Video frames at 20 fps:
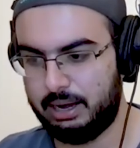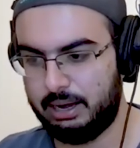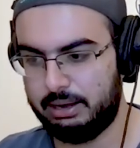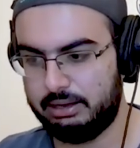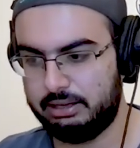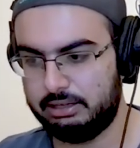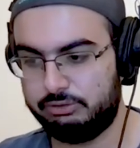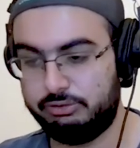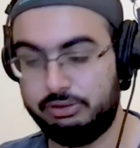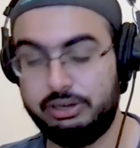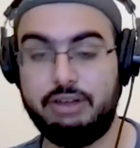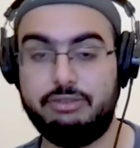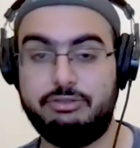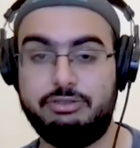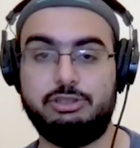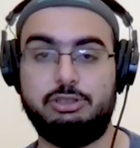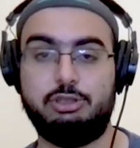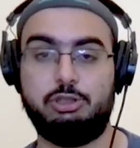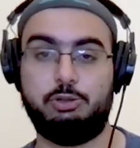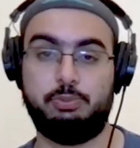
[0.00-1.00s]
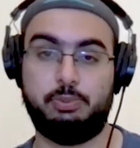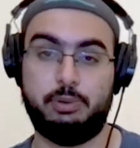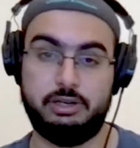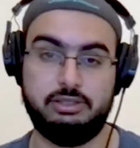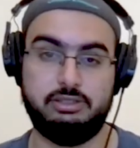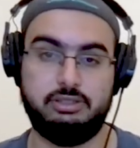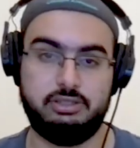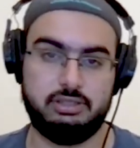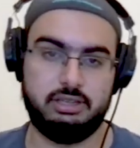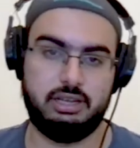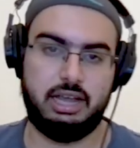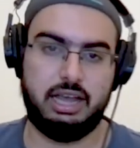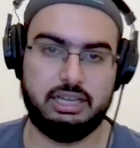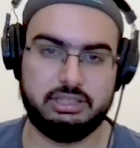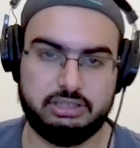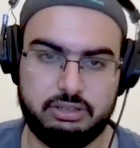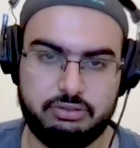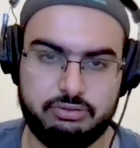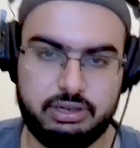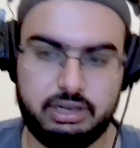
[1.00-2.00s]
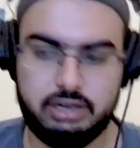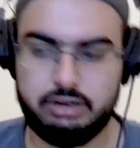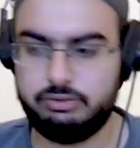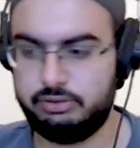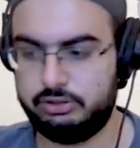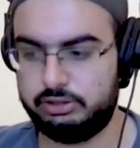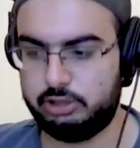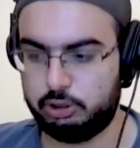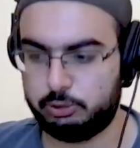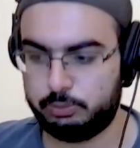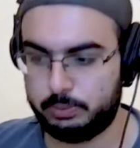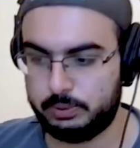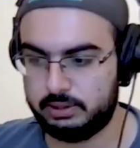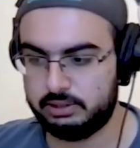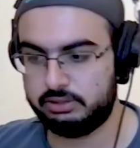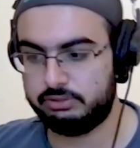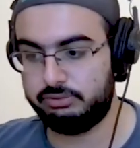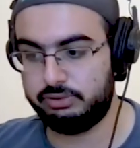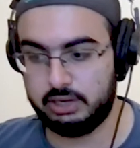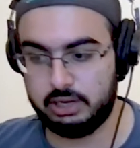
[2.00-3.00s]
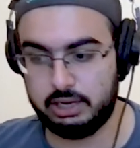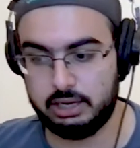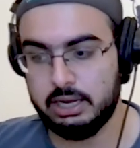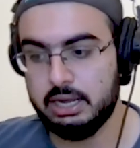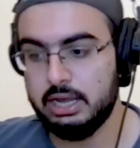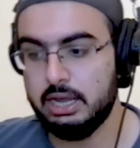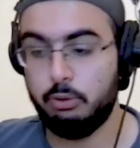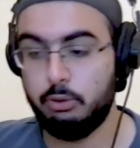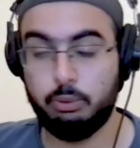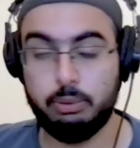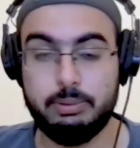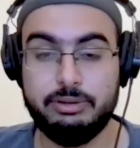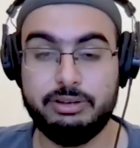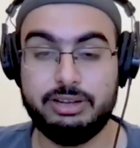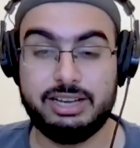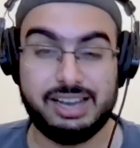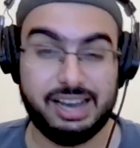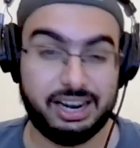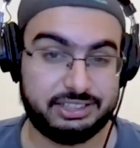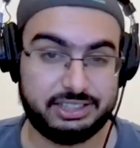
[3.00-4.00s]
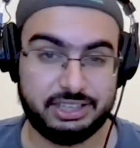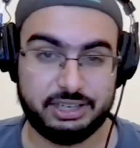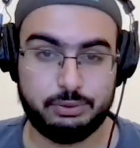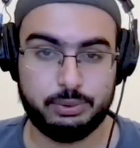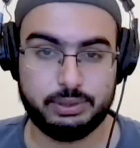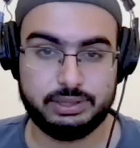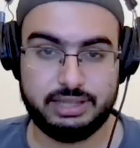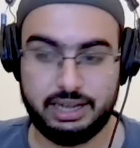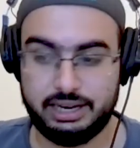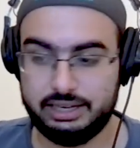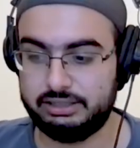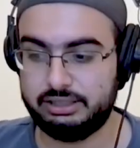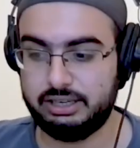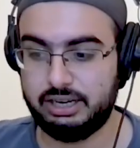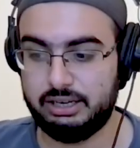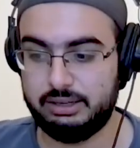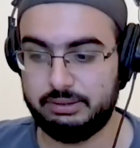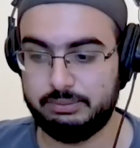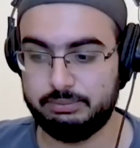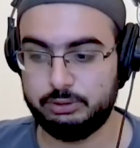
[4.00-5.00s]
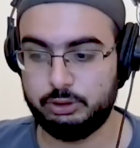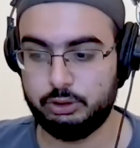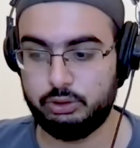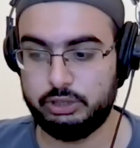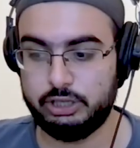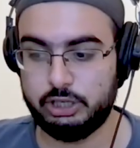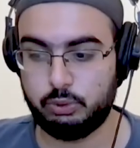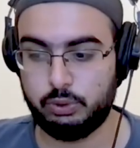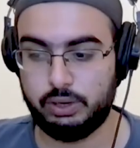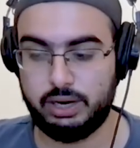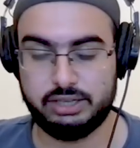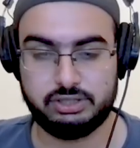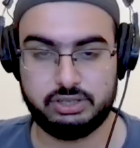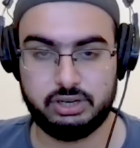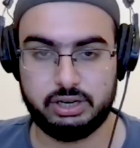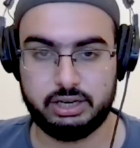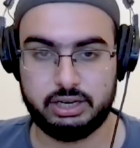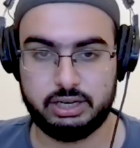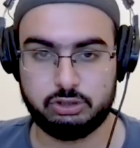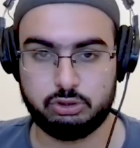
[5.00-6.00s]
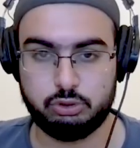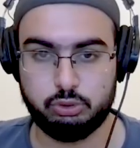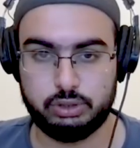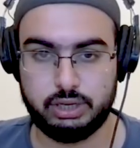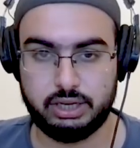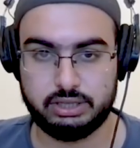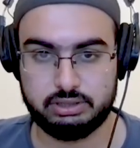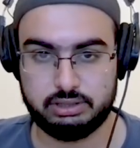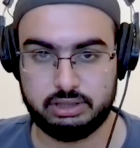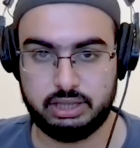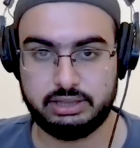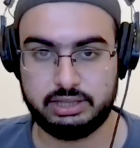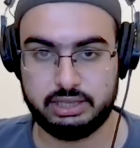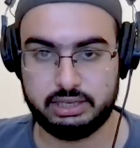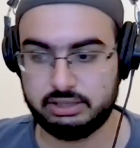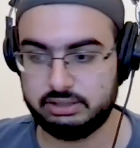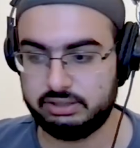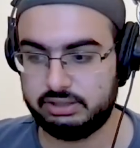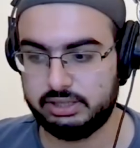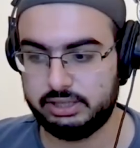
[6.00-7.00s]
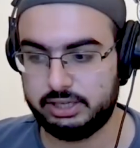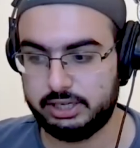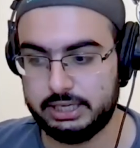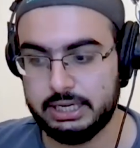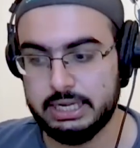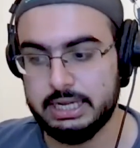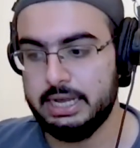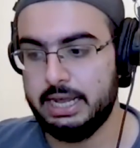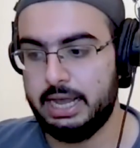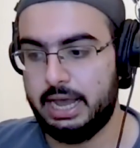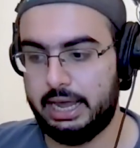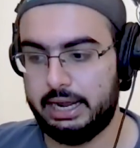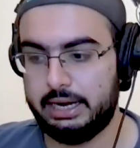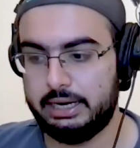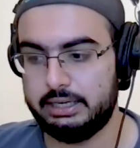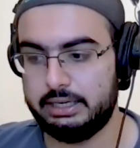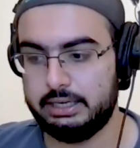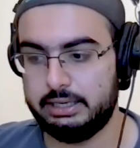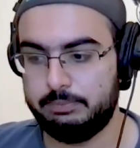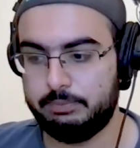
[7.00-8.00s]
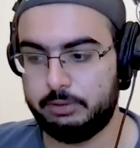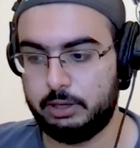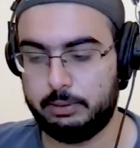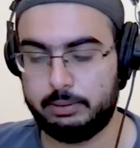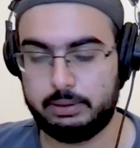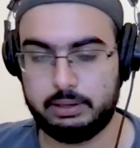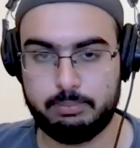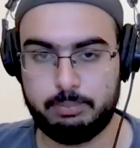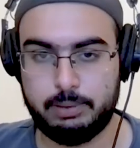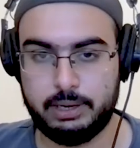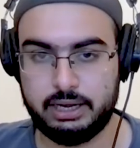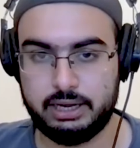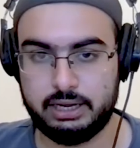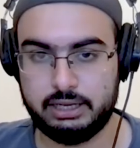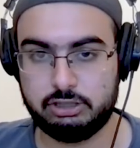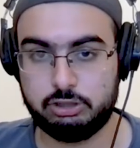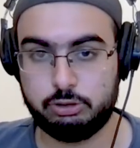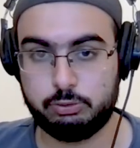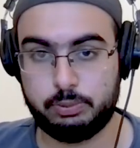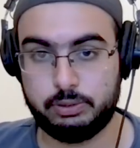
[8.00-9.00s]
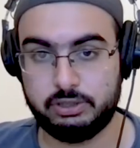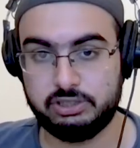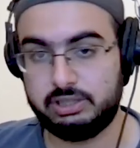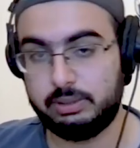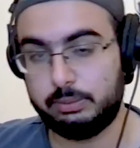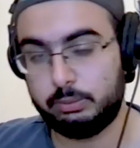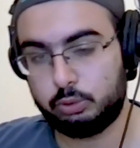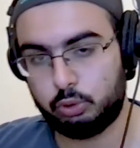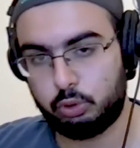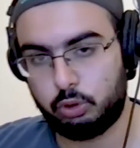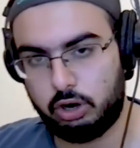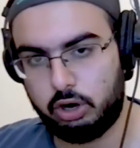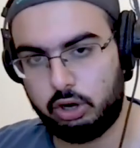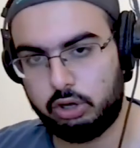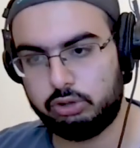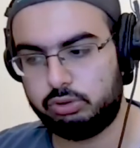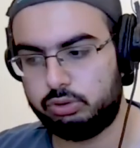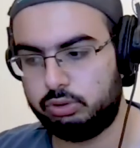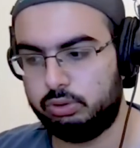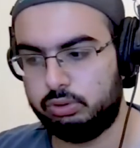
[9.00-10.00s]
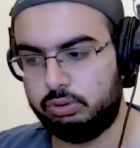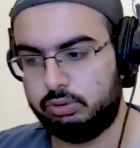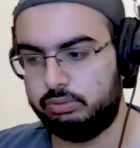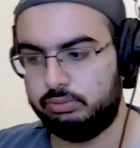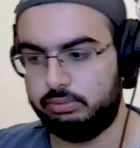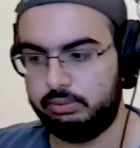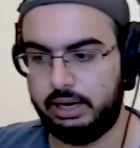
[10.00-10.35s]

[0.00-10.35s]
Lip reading: it's Villa versus Spurs. Aston Villa versus Spurs. Villa will be gutted with that equalizer against Newcastle that they conceded, and they're playing against Spurs teams who are also